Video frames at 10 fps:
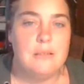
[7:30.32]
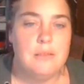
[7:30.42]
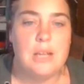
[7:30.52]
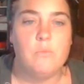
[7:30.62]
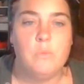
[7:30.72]

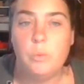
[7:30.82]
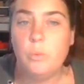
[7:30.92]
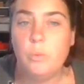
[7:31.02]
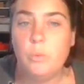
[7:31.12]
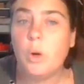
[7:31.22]
that would
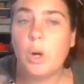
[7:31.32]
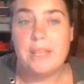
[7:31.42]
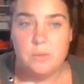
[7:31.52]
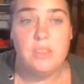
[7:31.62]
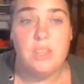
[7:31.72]
work
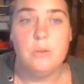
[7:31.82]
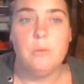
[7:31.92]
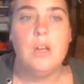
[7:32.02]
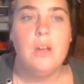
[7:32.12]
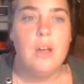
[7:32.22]
best with
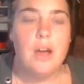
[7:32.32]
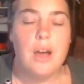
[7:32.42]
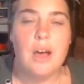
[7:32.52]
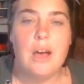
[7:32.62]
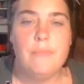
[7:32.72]
you,
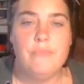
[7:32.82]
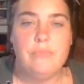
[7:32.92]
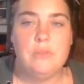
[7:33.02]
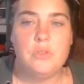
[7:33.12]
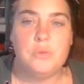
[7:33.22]

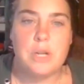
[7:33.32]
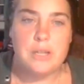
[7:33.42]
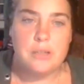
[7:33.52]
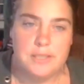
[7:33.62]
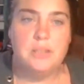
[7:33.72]

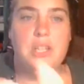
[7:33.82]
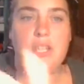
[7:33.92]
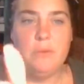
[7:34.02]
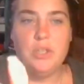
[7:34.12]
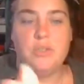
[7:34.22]

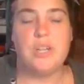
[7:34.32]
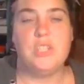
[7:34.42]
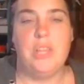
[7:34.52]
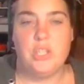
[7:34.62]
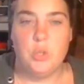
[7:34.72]
steering you in the
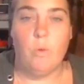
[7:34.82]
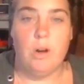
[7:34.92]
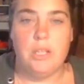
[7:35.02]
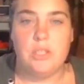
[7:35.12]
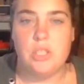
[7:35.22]
direction that you're
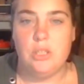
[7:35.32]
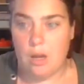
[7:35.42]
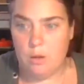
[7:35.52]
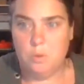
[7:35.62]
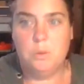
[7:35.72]
wanting to
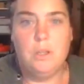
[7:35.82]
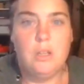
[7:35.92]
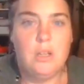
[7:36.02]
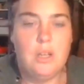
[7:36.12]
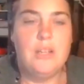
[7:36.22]
go.
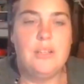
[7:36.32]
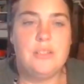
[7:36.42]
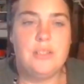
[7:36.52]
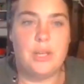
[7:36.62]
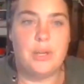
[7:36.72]

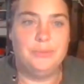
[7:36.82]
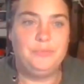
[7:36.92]
So.